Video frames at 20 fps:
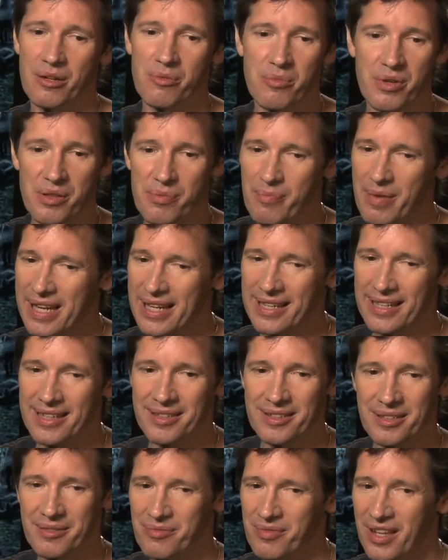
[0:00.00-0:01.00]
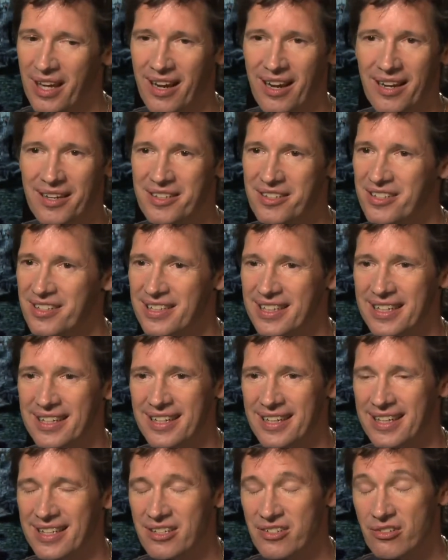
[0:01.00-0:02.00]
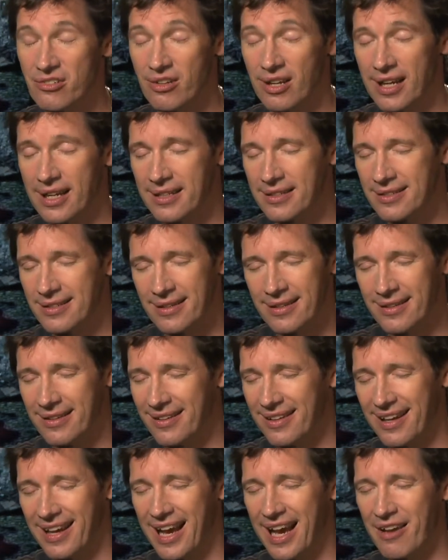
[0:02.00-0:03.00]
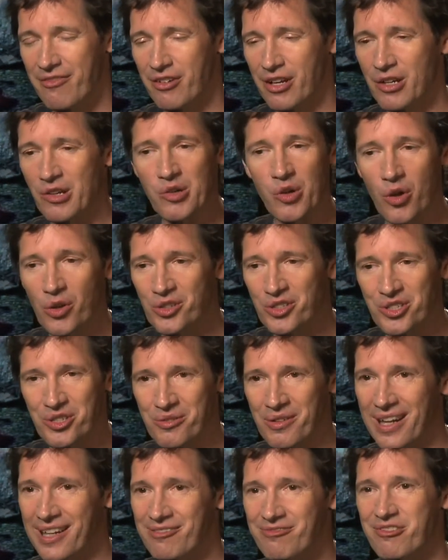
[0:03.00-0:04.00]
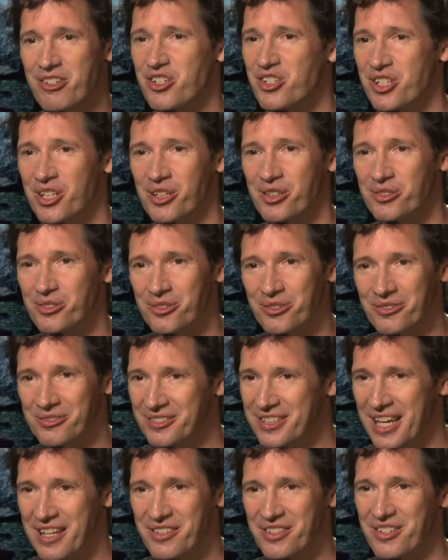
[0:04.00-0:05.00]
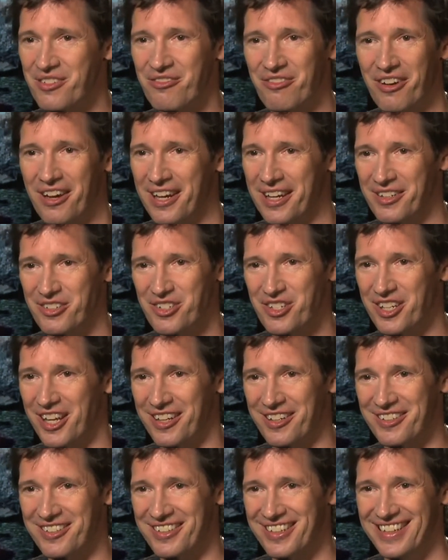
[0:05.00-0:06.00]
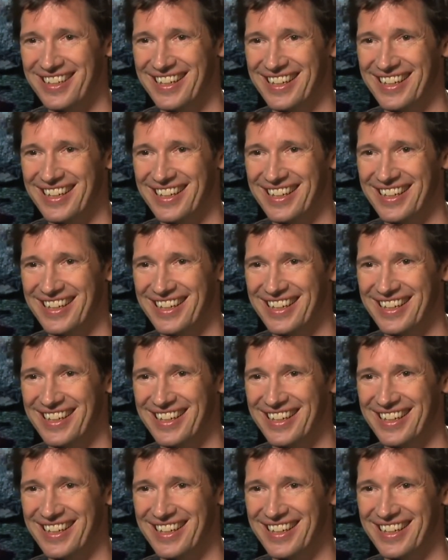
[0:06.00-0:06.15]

with Mila, the hardest thing is trying to have her not do every single death-defying stunt.